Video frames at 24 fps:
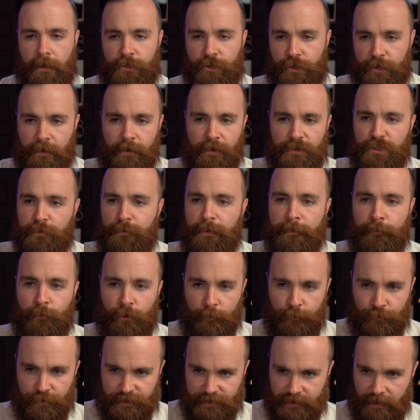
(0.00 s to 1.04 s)
And you can also be
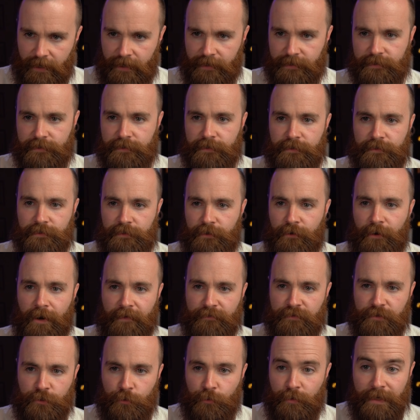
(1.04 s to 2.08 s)
more precise. So you don't
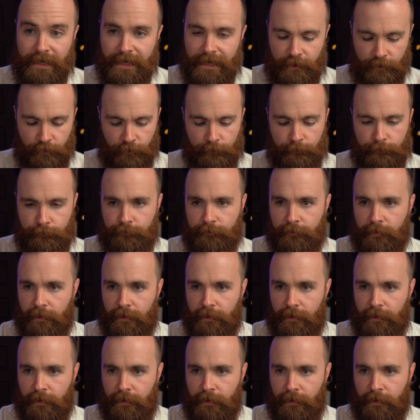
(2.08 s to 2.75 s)
have to do near.